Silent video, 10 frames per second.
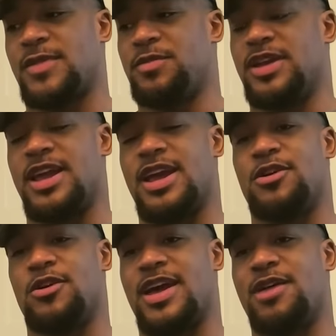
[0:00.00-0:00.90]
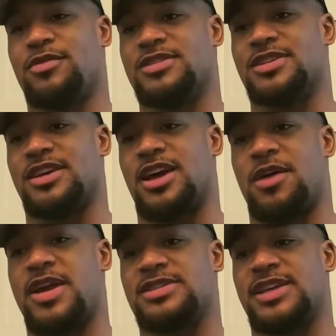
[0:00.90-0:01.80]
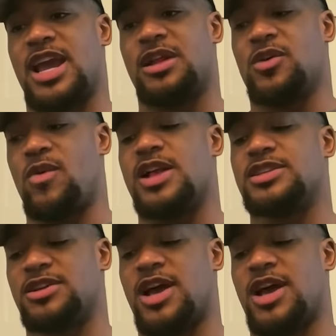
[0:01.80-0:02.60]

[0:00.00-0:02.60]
But yeah, no, that was an amazing game to watch.